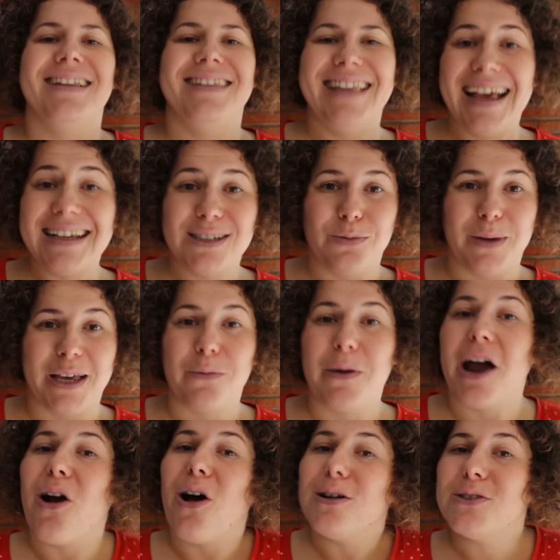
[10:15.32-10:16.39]
Next week
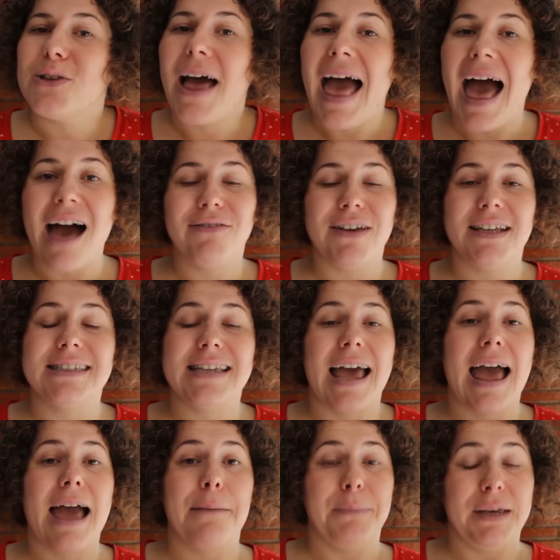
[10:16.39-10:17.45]
we are also having
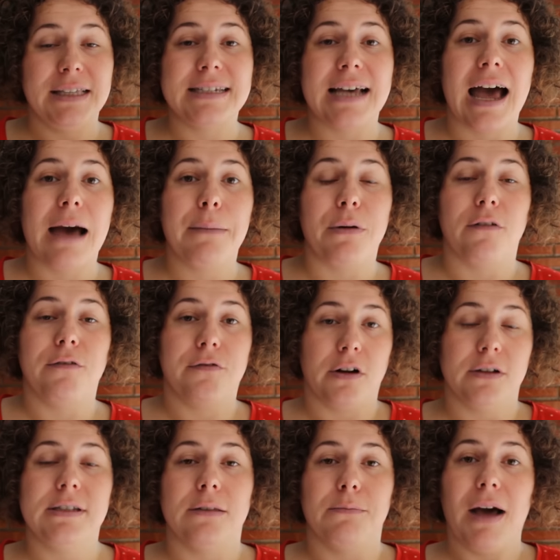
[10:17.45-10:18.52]
the meetup of
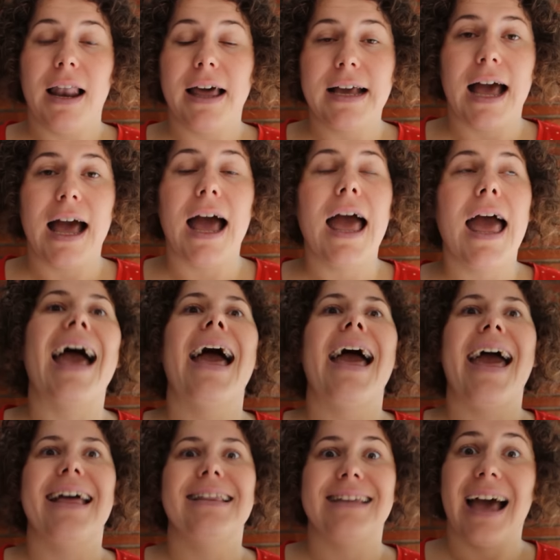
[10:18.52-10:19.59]
Frontend Malaga
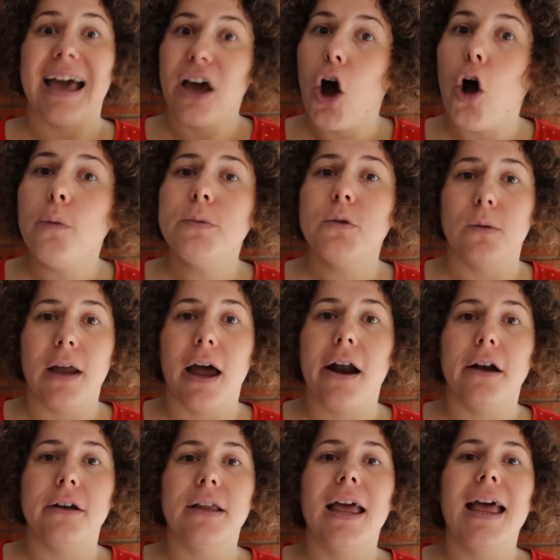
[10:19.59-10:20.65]
and I hope to
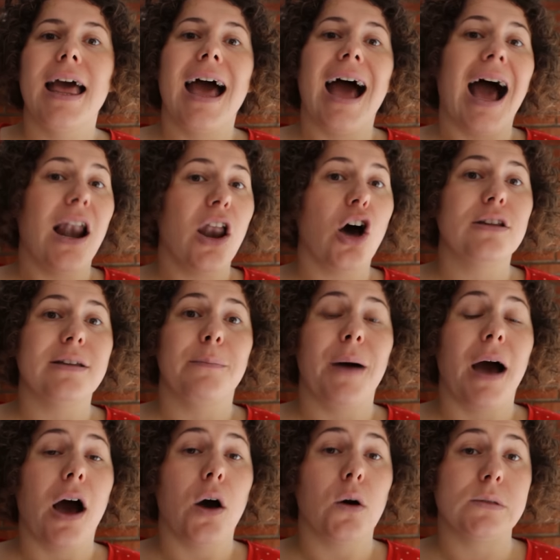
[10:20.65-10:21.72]
learn a lot
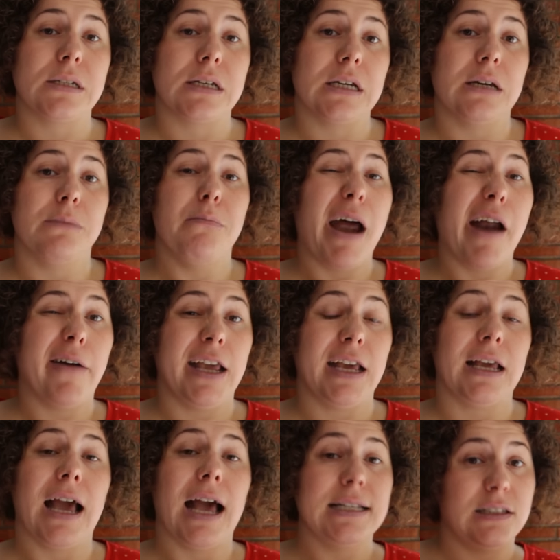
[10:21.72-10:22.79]
about uh,
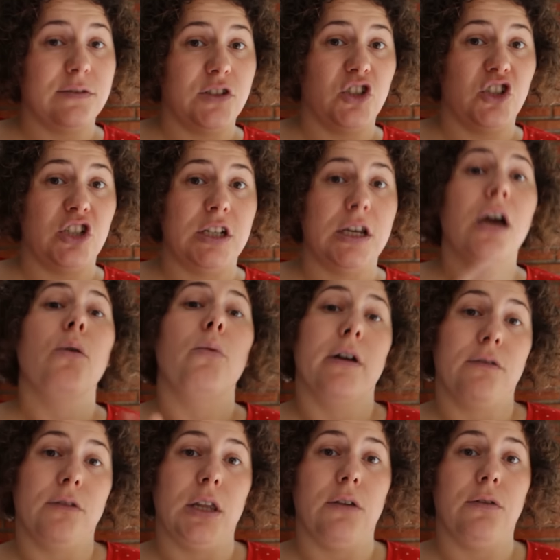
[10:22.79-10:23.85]
marrying SVG
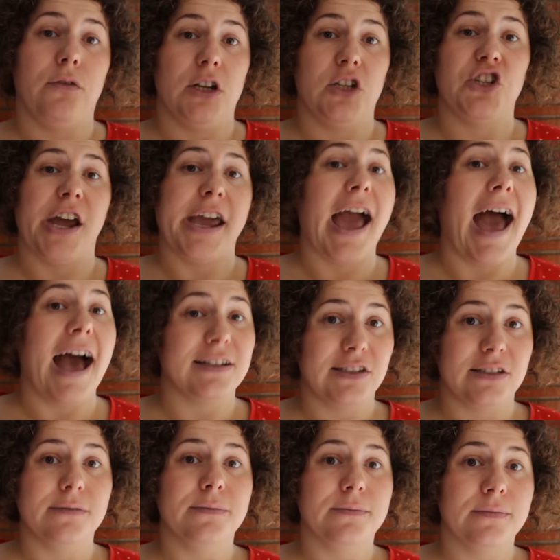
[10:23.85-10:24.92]
with
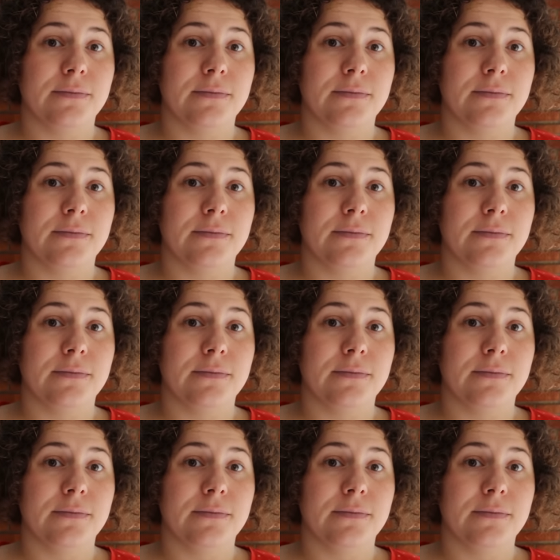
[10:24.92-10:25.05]
D3JS.